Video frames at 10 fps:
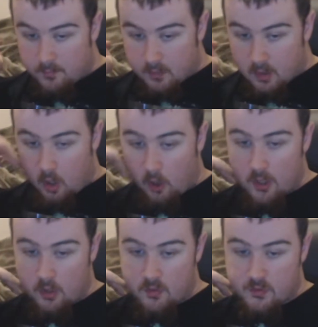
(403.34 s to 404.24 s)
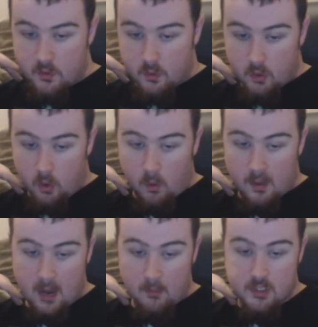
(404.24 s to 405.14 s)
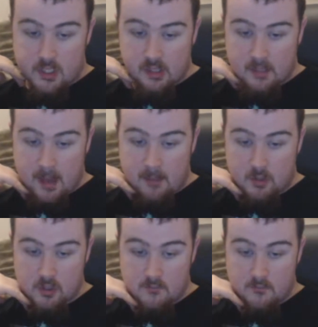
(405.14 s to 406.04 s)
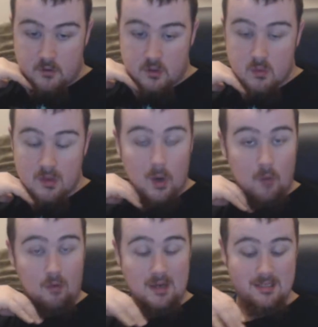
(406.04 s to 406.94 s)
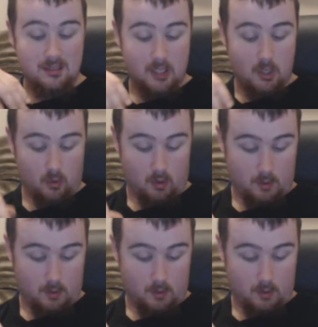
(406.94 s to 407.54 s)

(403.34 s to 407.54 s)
korigusu, Okinawan chili peppers infused with a rice liqueur.